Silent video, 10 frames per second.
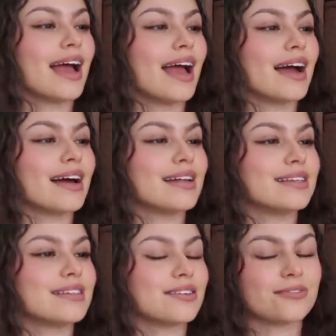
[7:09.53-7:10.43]

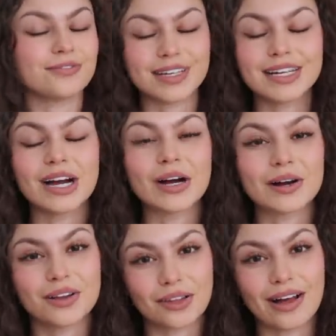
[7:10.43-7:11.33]
and your feet
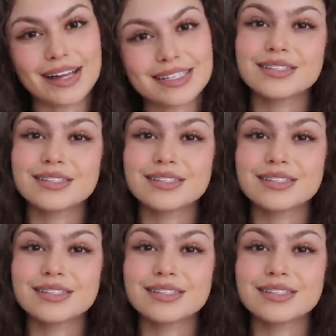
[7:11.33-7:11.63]
hurt a lot.